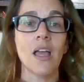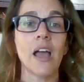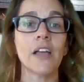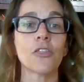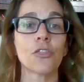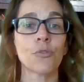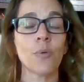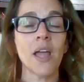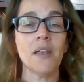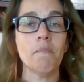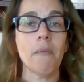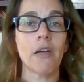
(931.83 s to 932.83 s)
and
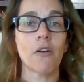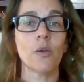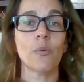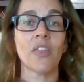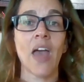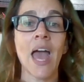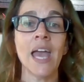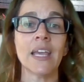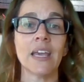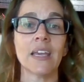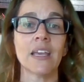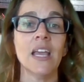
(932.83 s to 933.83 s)
threaten Mary with
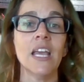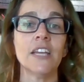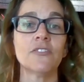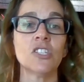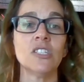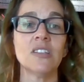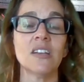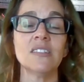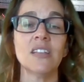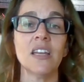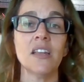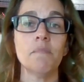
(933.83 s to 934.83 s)
hanging if she does
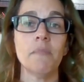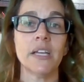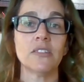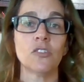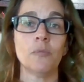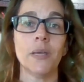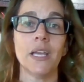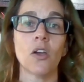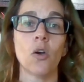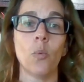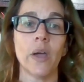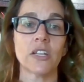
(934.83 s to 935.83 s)
not admit to being
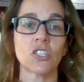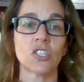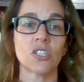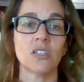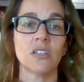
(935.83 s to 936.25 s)
a witch.